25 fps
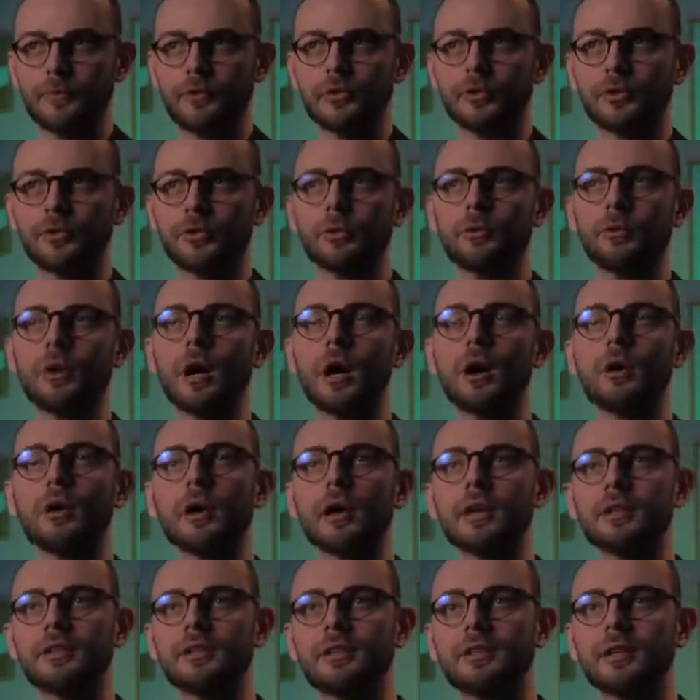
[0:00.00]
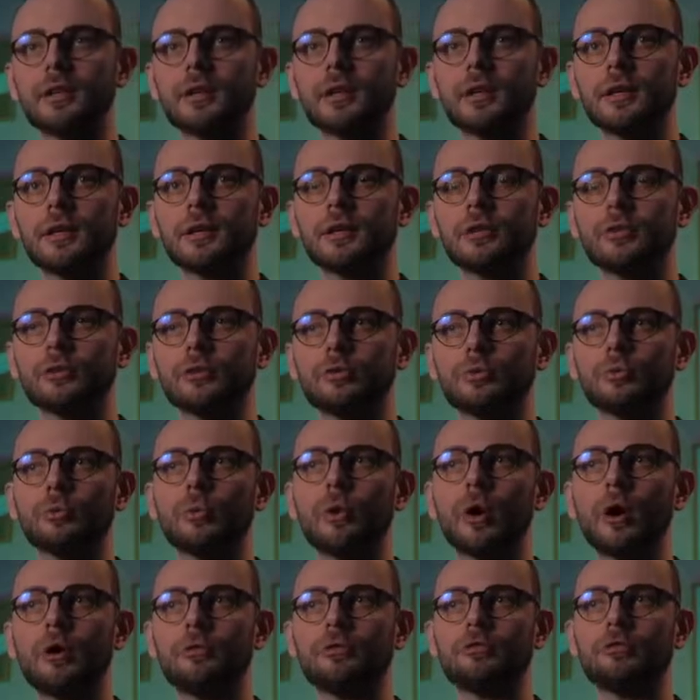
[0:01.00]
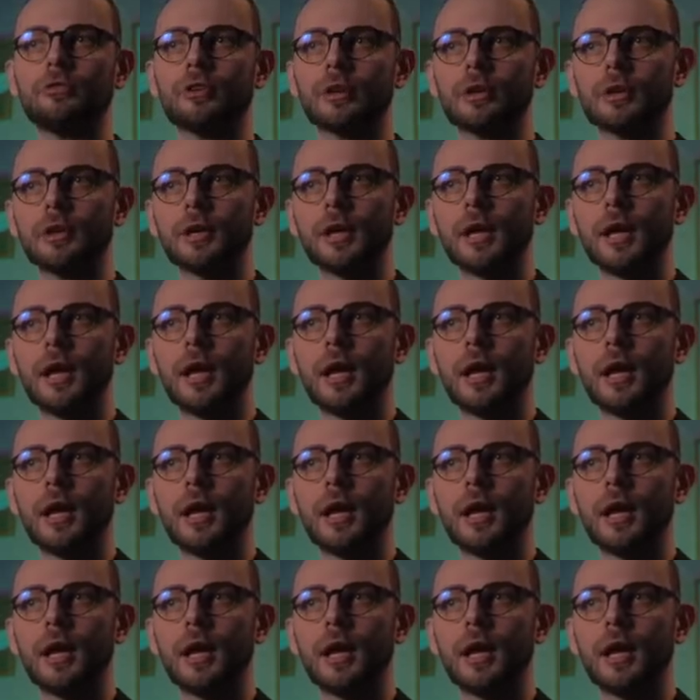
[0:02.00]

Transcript: So our idea is to offer